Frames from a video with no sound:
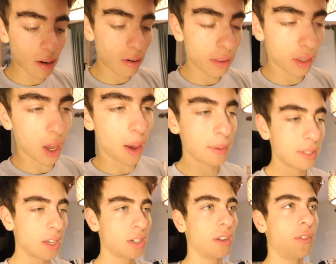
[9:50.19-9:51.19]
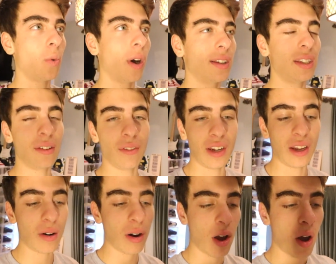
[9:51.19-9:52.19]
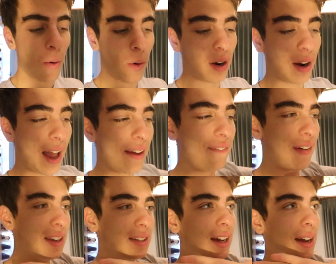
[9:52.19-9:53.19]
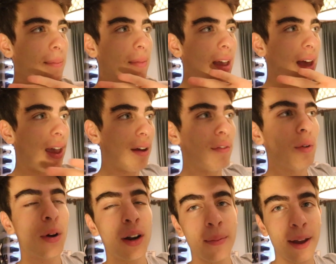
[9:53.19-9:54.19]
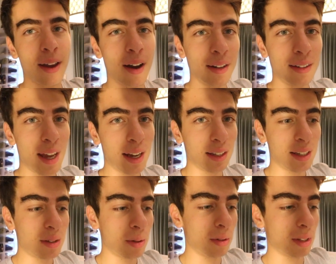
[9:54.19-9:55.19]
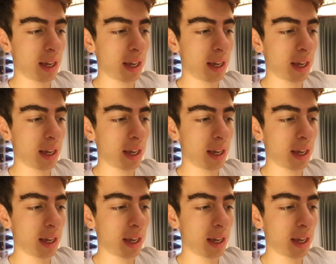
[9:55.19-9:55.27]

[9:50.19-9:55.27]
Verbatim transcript: know in the comment section if you want to see a video where I FaceTime everyone in my contact list who's